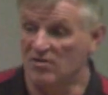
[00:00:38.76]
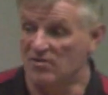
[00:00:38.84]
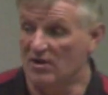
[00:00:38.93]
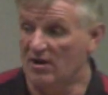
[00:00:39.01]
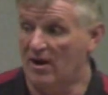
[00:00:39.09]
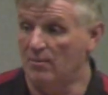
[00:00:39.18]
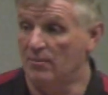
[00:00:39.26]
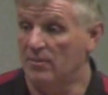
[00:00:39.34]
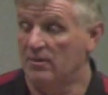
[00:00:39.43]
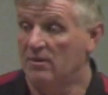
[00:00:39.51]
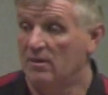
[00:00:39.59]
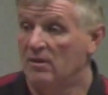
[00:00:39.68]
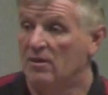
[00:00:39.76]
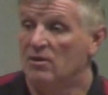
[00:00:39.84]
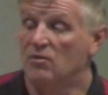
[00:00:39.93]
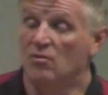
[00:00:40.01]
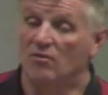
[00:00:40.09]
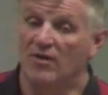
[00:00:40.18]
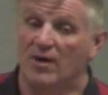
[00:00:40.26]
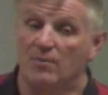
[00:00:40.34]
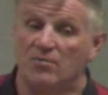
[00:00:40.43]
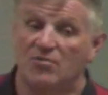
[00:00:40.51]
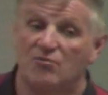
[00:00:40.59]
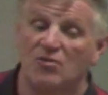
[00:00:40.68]
the alarm. You
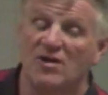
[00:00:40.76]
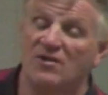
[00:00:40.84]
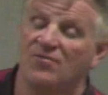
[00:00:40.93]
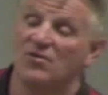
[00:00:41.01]
have 3 different